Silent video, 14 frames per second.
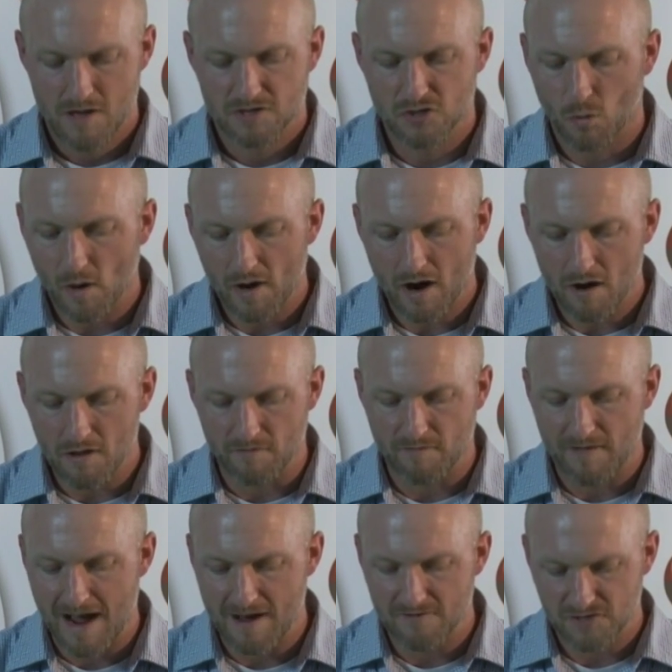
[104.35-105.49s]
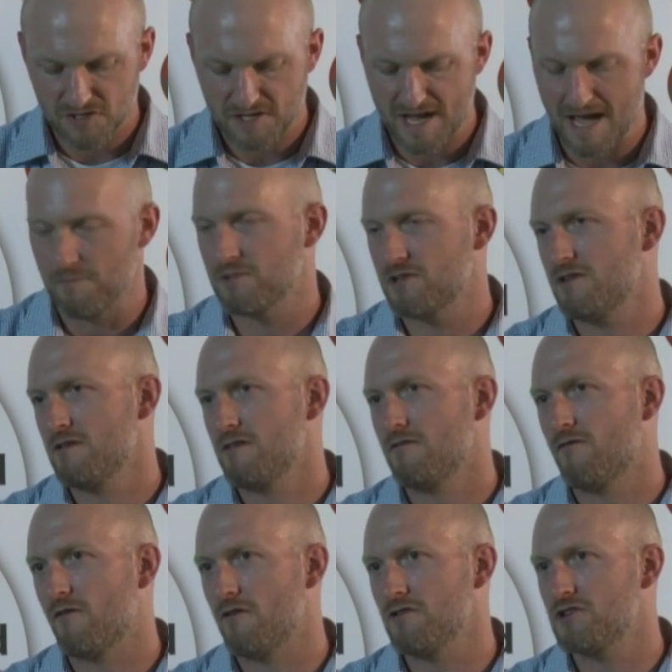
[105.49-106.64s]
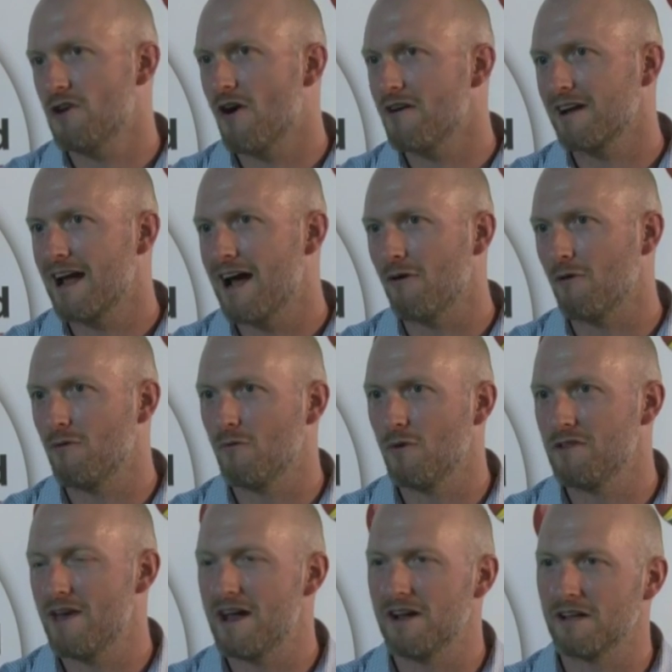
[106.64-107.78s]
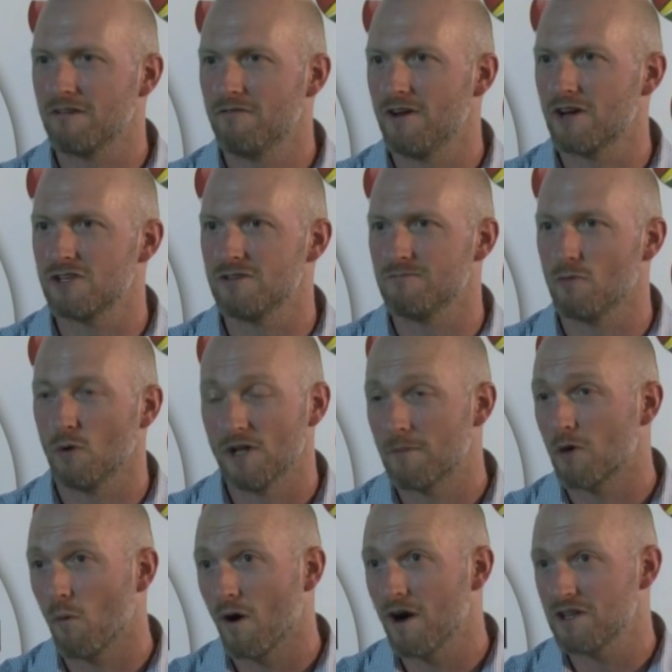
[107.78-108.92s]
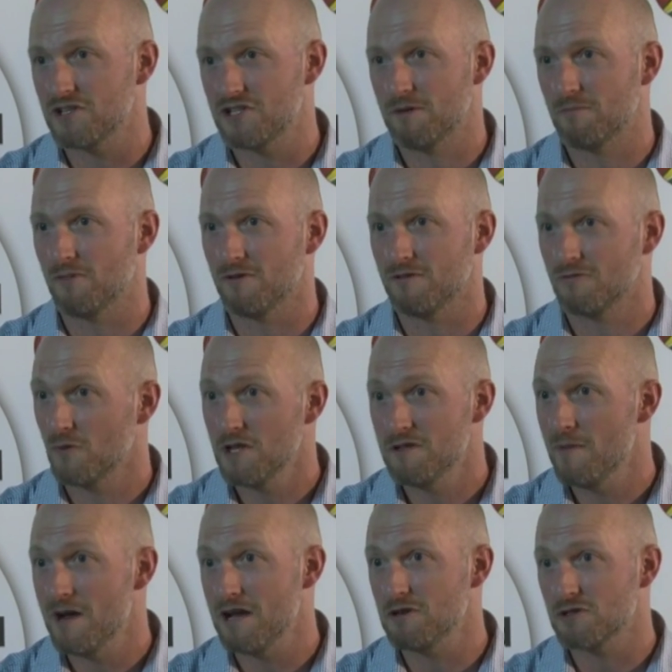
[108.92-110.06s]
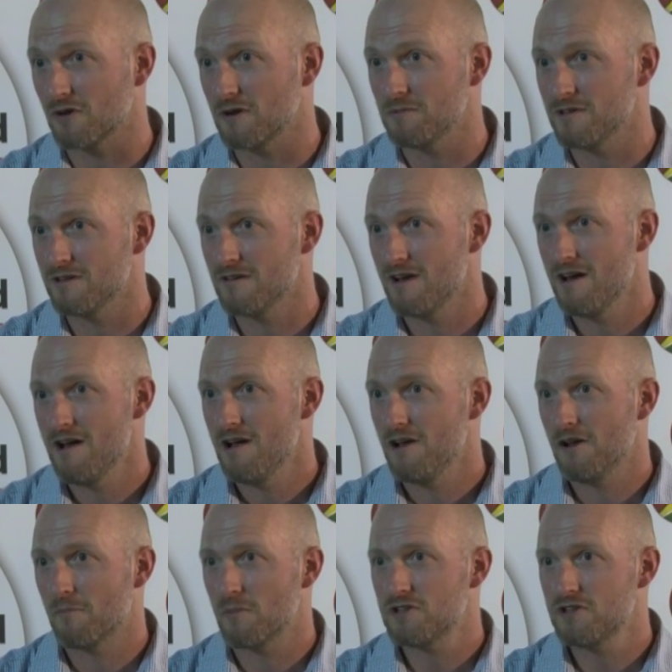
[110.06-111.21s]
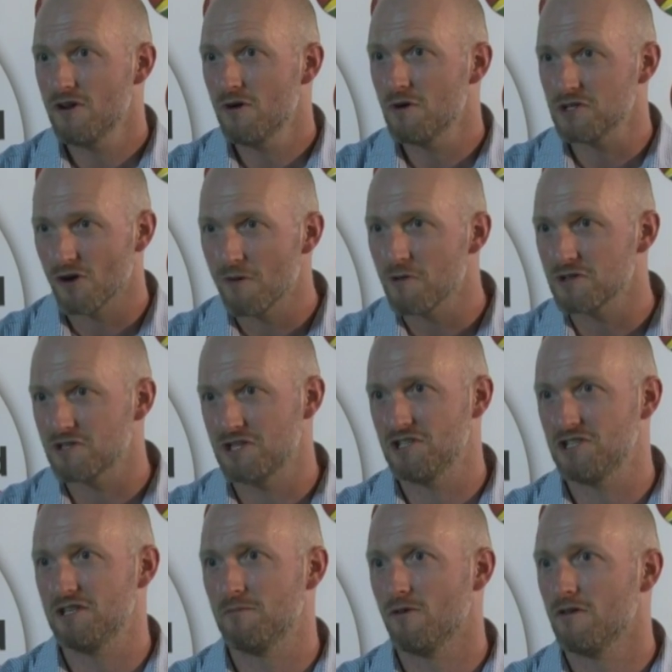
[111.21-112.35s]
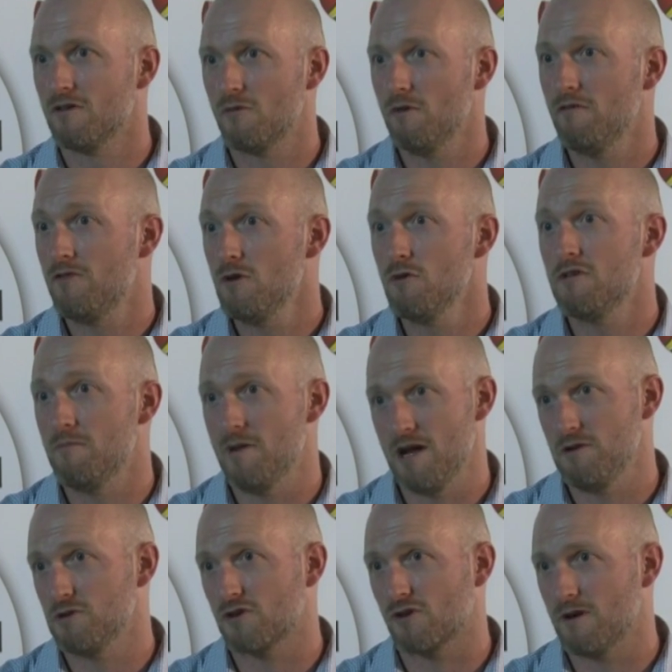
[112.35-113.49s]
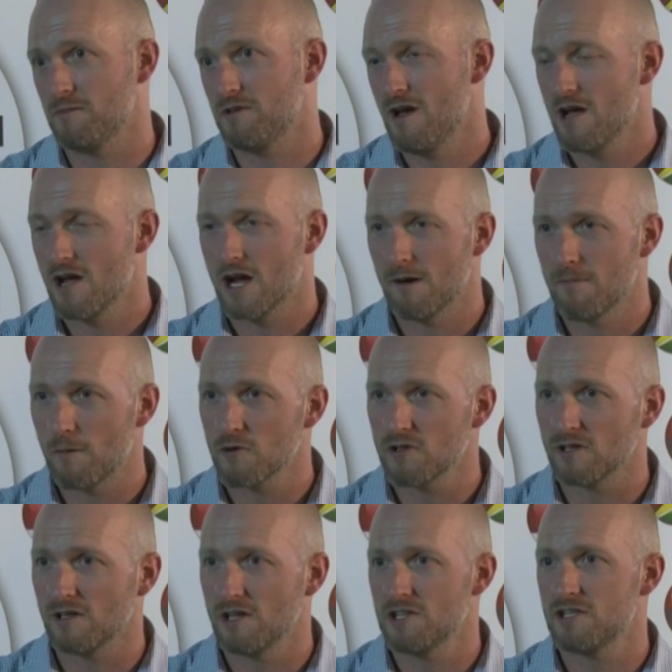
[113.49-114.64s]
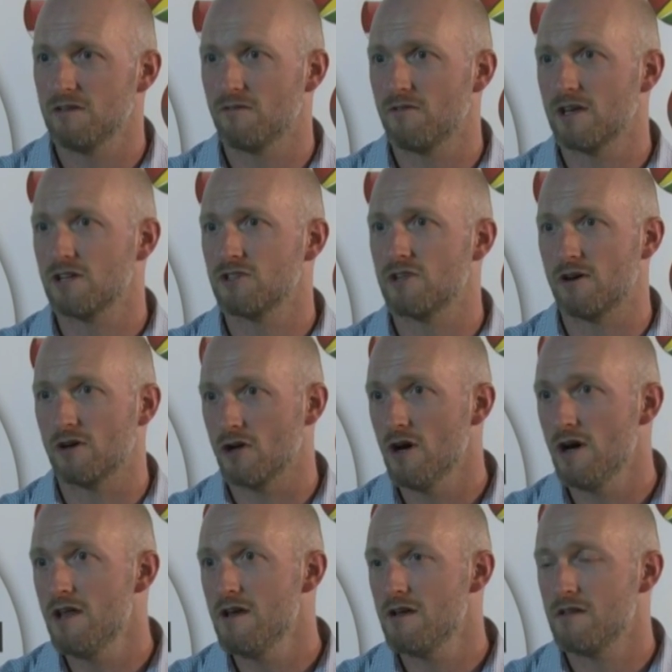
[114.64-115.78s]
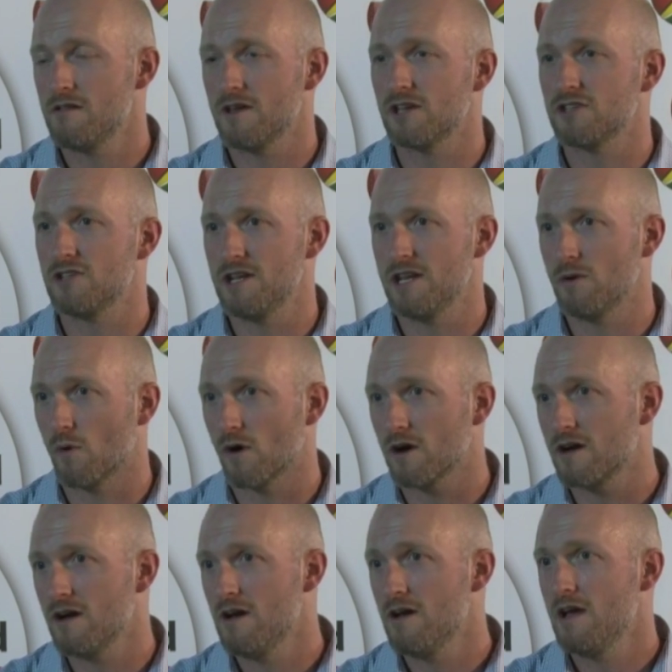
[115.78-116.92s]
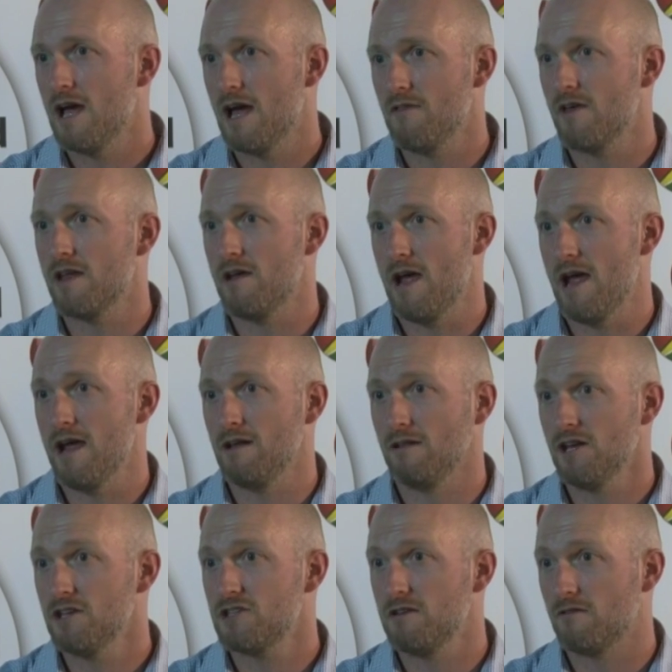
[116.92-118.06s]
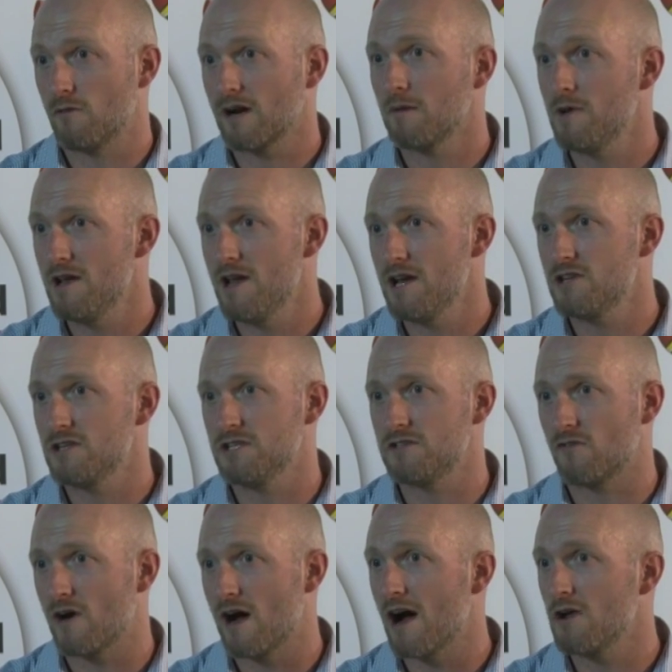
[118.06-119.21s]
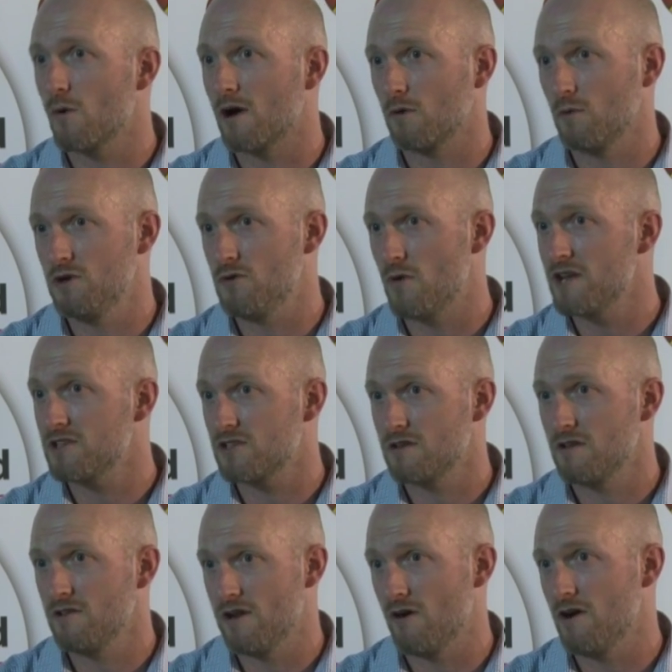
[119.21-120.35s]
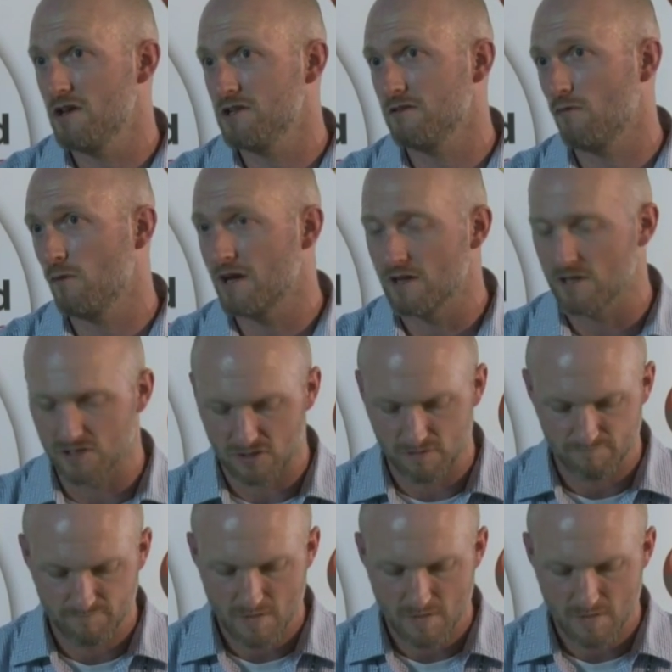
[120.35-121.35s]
So what are the 5 steps for starting out with editing fiction? Well, number one is simple. Read the manuscript. Number two is almost as simple. Review the manuscript. Come up with a list of things that are good, things that need work, and then a list of recommendations for how you want to address the areas of weakness.